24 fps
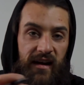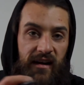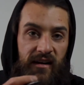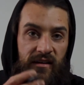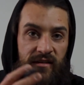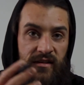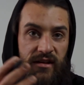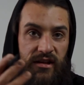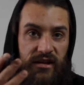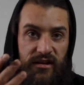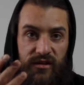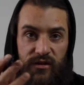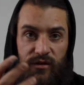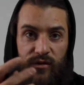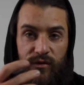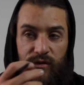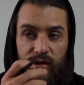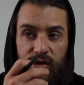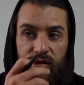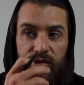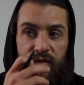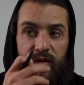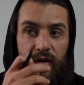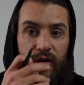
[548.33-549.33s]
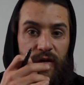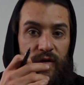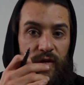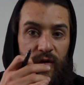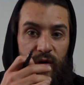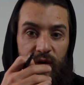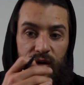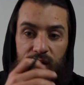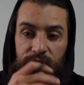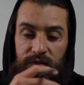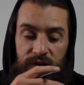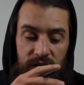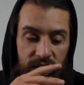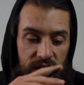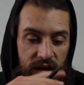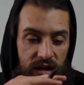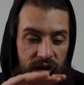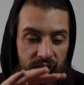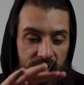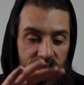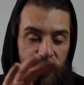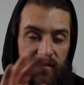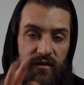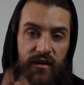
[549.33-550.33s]
I only use it for sort of
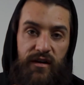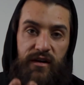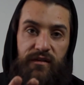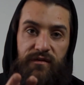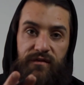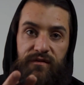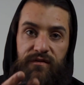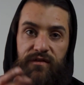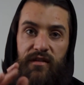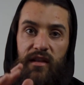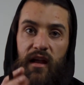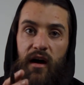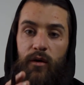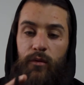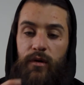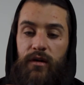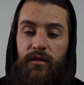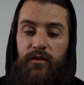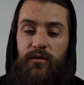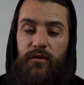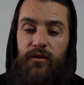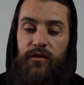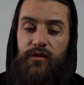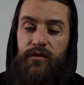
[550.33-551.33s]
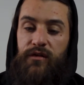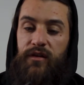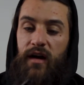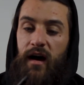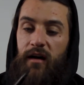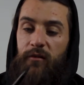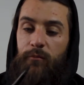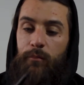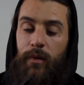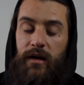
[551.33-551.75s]
very flowy sort of stuff.